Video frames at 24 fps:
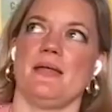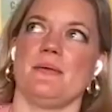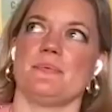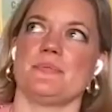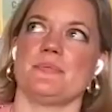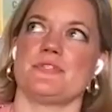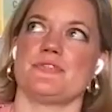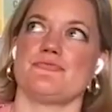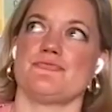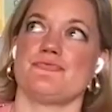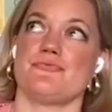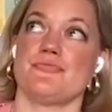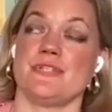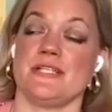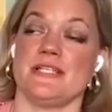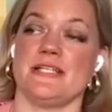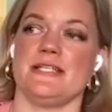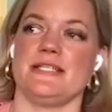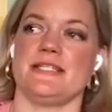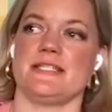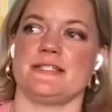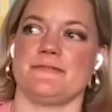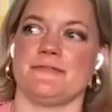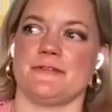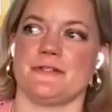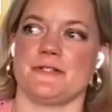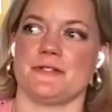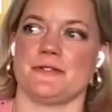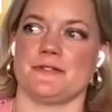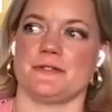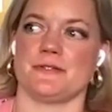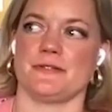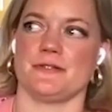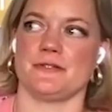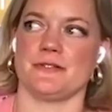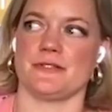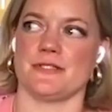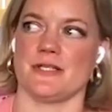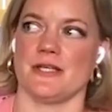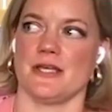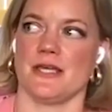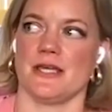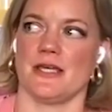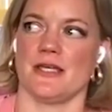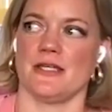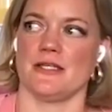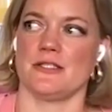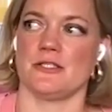it was really difficult
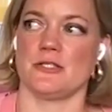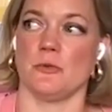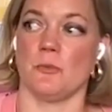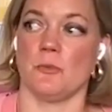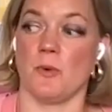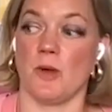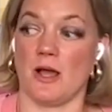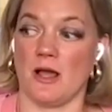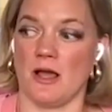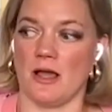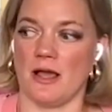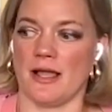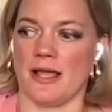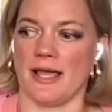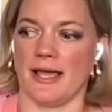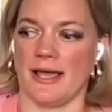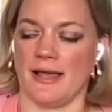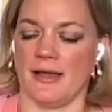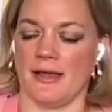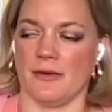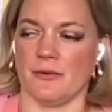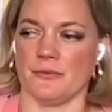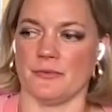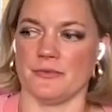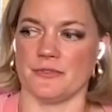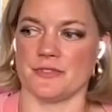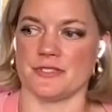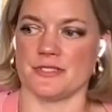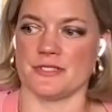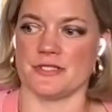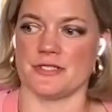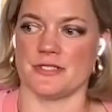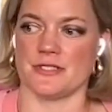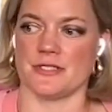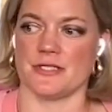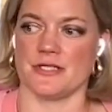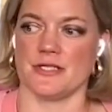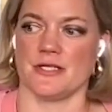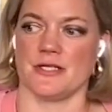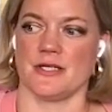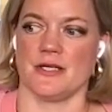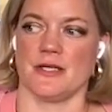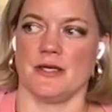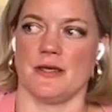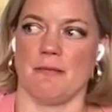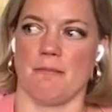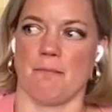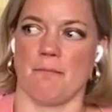to work out
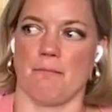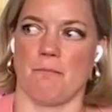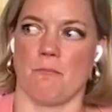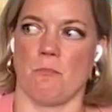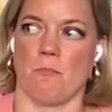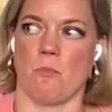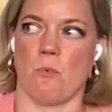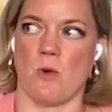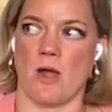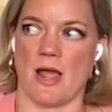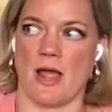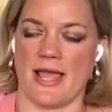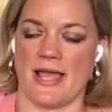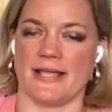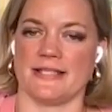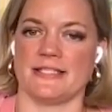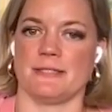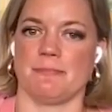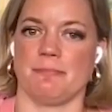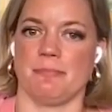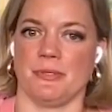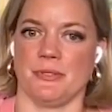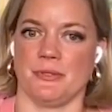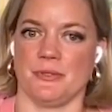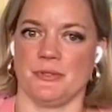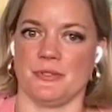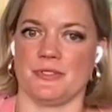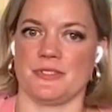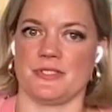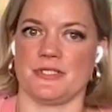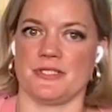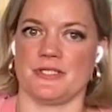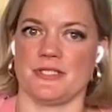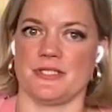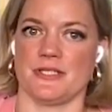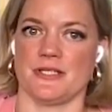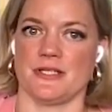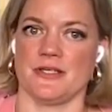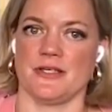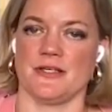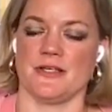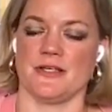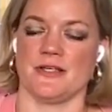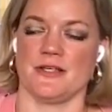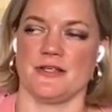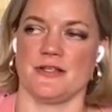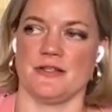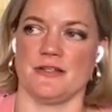where to put
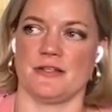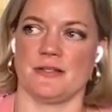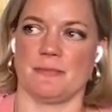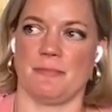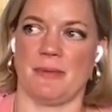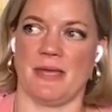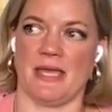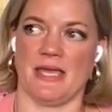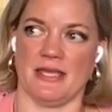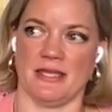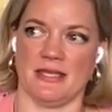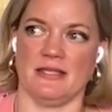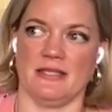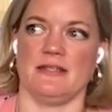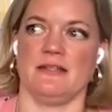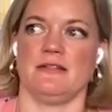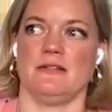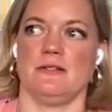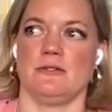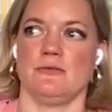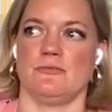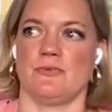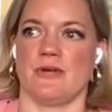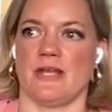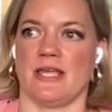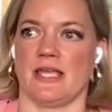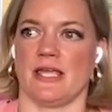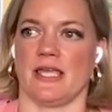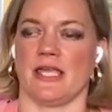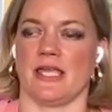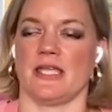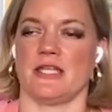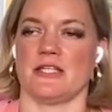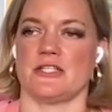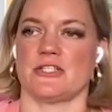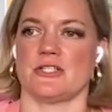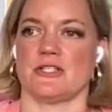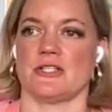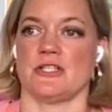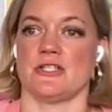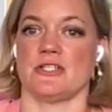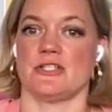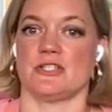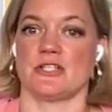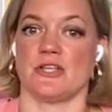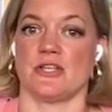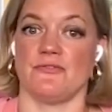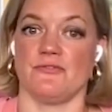the pain and the rage and
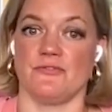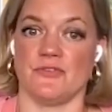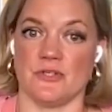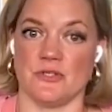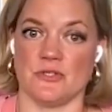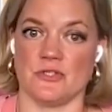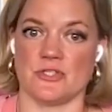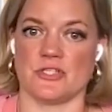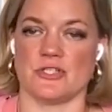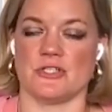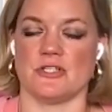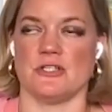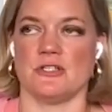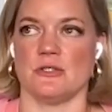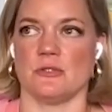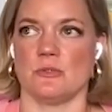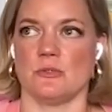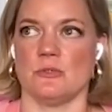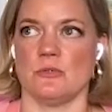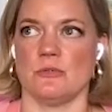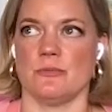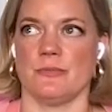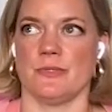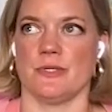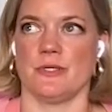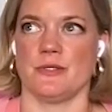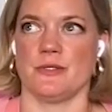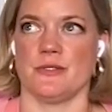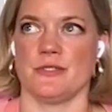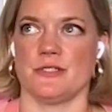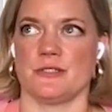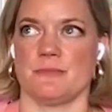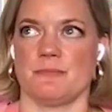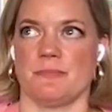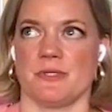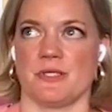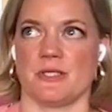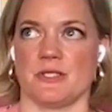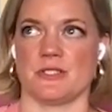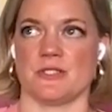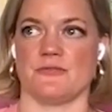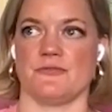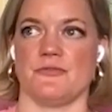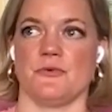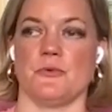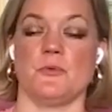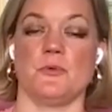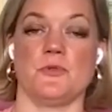the confusion and the hormones because
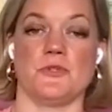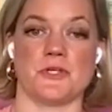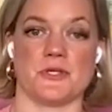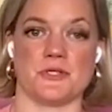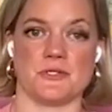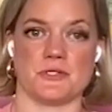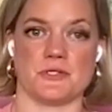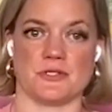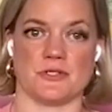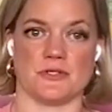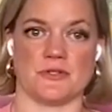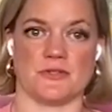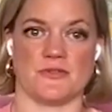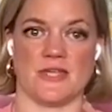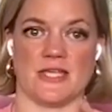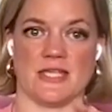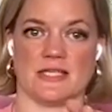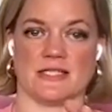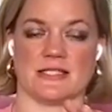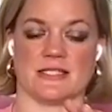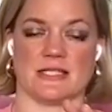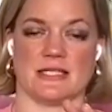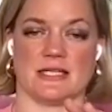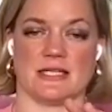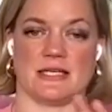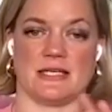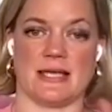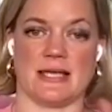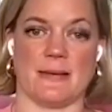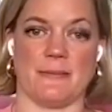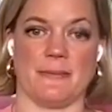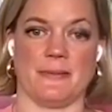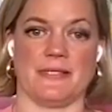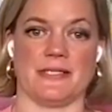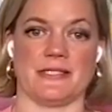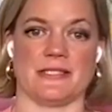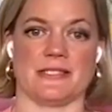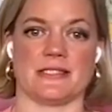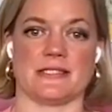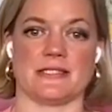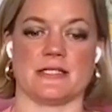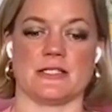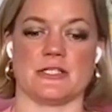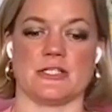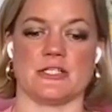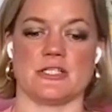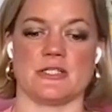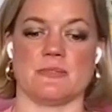of all those things that had happened in
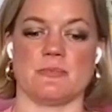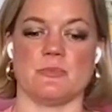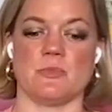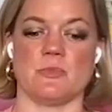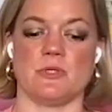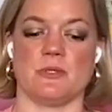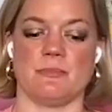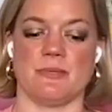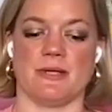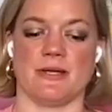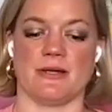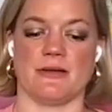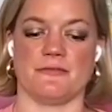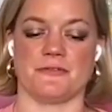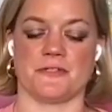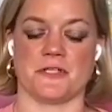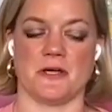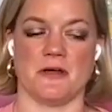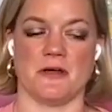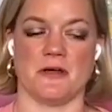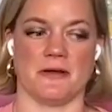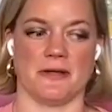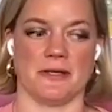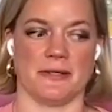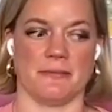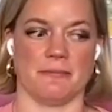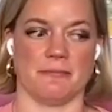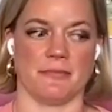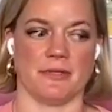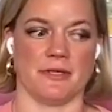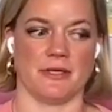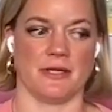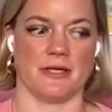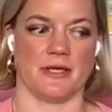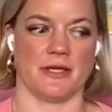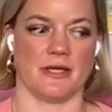such a small amount of time